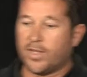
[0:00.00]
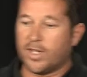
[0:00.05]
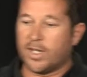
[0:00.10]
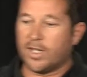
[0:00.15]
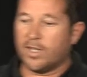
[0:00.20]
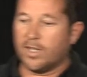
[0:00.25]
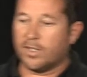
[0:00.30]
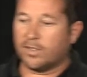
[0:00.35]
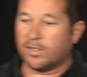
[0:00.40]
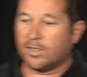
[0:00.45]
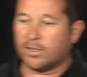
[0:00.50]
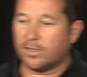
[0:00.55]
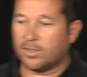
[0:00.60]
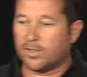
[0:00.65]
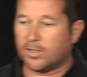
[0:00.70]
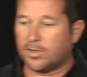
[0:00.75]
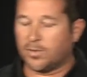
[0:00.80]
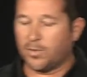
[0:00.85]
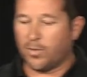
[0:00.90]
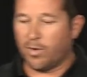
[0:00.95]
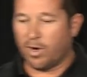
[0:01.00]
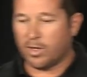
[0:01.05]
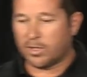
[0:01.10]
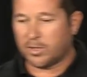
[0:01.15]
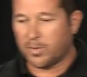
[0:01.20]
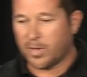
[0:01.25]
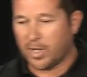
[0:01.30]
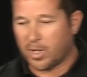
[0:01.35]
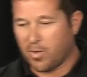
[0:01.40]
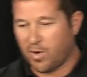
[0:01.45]
thing, and this is where I
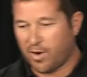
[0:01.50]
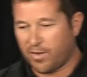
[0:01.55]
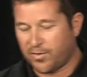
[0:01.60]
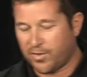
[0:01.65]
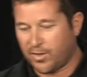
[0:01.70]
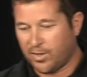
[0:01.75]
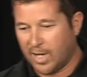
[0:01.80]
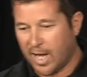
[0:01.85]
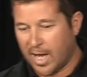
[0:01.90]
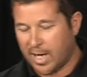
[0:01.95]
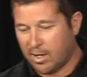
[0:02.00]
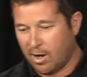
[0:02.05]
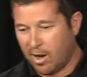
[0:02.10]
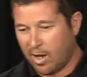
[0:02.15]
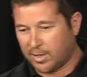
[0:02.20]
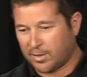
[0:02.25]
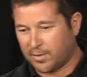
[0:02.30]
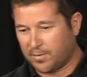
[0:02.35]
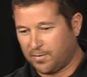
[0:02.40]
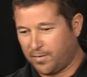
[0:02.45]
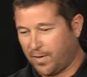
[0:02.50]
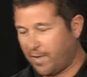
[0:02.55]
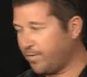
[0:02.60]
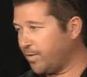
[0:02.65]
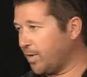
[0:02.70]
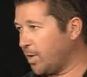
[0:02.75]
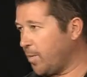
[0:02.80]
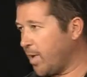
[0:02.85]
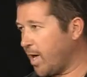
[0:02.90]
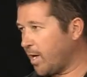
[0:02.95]
spent quite a few late nights
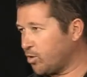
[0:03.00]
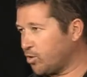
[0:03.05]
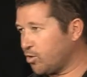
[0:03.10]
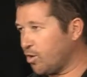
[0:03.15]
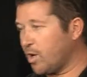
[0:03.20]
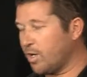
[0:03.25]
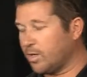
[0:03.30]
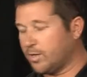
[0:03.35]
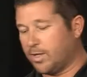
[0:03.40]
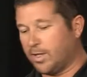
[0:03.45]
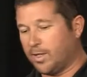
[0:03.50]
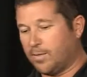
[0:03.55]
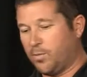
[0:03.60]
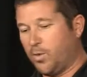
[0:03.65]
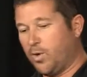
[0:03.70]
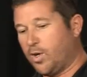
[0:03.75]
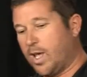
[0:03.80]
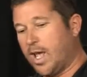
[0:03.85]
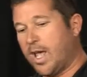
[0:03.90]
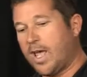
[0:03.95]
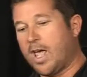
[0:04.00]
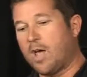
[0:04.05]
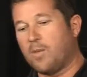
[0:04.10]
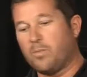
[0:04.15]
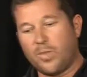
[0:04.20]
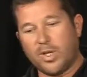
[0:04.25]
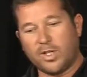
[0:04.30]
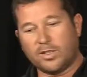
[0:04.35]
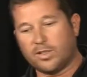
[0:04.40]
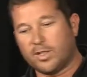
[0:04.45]
faffing about trying to work out how
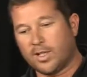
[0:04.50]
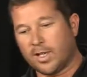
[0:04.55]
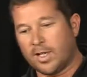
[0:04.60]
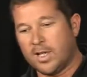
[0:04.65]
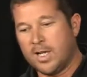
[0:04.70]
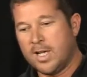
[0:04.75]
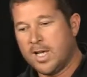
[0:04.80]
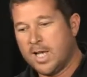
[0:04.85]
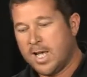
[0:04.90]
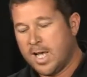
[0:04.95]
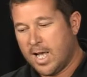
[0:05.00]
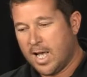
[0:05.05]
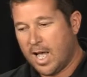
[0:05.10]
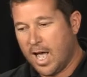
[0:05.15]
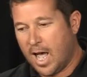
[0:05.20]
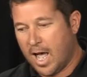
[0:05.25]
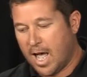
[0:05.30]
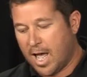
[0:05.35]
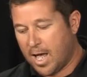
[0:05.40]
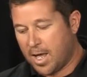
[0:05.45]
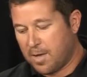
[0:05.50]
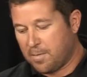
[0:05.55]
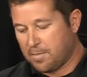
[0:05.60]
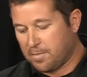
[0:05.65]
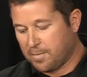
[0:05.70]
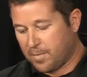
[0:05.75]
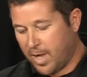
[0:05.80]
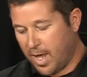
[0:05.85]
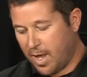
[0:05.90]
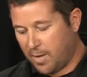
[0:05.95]
best to um,
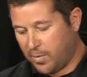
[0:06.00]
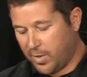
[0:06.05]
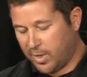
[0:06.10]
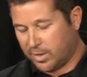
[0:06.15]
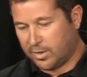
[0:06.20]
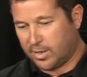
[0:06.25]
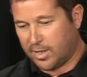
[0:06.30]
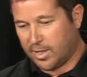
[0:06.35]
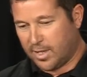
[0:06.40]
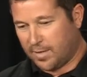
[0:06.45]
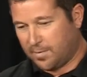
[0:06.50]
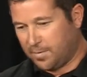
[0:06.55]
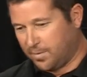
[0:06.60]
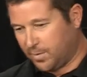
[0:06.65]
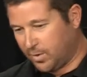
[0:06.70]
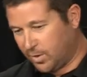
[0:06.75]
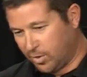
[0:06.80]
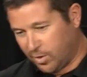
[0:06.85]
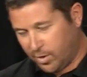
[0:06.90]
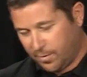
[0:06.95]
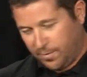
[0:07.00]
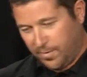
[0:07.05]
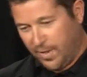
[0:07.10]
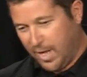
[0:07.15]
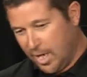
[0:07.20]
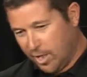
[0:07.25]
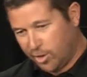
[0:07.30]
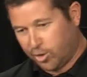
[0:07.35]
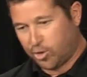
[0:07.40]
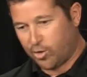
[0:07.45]
how best to sort of
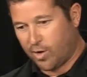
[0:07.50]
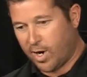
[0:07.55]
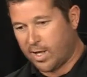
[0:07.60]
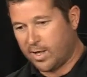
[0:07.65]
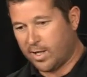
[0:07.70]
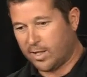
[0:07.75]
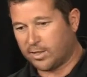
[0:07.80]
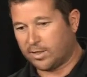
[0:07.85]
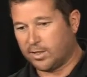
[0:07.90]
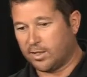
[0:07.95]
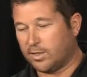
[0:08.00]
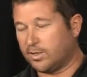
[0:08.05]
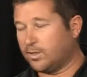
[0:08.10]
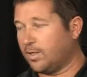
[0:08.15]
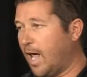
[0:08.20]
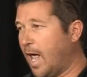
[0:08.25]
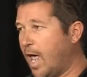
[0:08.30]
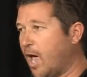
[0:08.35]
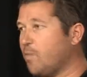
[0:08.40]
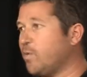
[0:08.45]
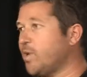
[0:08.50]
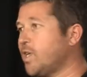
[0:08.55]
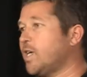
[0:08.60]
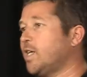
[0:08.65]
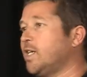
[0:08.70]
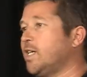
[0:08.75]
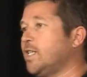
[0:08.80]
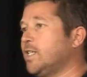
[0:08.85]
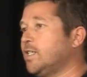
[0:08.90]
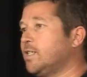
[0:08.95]
illustrate this, is how we
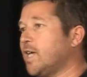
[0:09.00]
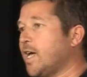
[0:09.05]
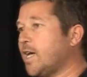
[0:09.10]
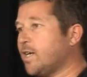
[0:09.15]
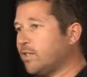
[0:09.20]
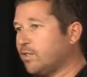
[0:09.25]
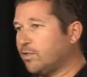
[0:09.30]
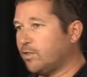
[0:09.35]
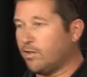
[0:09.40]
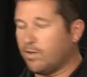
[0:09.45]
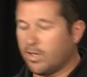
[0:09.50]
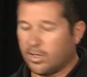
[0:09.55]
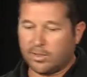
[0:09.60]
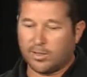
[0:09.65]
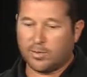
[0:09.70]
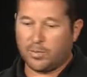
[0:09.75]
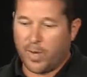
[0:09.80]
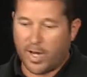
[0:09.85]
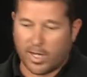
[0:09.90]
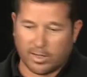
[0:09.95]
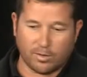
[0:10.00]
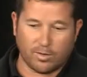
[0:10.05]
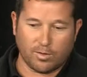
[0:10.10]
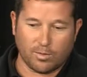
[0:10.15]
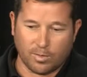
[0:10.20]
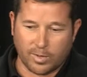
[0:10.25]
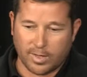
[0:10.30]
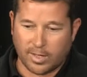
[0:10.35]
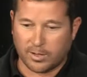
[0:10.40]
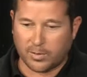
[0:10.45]
collect the data. So this is based on
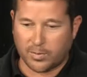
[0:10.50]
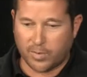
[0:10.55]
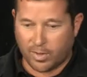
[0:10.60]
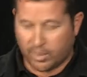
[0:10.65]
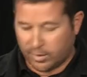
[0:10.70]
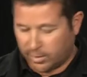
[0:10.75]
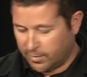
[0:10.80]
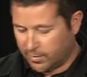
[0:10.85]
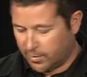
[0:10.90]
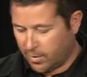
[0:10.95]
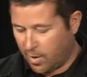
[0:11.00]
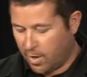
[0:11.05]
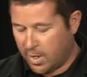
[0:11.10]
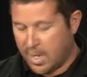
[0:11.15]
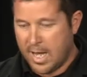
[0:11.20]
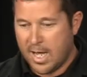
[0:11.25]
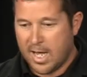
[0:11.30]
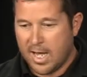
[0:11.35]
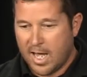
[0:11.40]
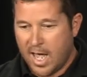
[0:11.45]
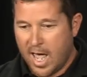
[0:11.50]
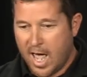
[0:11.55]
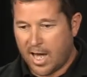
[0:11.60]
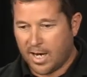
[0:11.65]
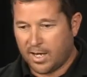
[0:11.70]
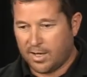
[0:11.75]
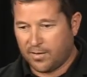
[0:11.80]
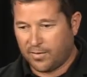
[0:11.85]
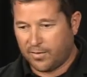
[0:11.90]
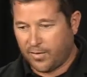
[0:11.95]
all the experience I've got
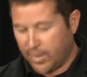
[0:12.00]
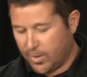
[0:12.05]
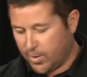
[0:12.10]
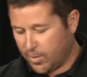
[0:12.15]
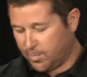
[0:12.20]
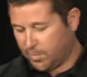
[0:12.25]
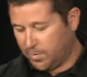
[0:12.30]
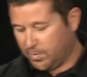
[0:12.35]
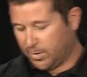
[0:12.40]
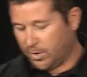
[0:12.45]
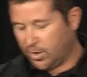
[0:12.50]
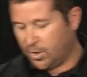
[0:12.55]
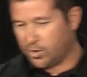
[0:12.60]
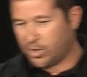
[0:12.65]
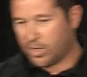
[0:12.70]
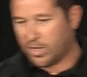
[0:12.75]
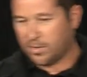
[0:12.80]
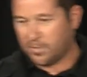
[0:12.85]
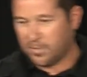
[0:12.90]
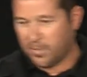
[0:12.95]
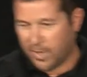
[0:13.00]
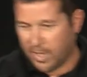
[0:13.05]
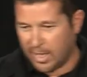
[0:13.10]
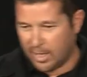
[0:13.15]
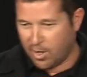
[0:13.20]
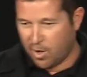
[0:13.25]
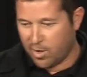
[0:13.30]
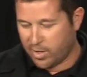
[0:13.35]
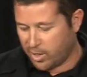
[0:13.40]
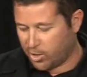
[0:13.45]
out in the field, dodging
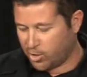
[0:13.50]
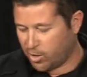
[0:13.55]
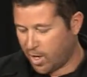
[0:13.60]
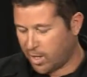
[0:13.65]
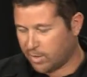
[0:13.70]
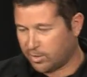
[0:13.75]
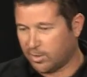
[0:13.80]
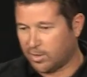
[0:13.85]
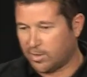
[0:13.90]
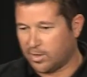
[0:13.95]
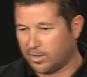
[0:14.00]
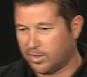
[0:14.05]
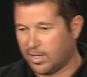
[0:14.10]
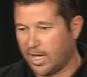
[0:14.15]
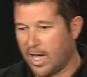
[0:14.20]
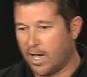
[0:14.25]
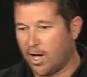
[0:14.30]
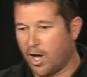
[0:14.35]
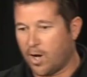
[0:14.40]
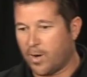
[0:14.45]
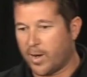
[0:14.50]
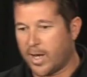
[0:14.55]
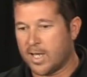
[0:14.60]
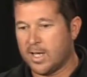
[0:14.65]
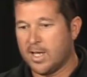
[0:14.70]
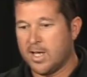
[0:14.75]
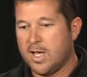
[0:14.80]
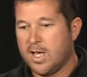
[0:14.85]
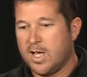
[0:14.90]
bloody logging trucks on the state highway,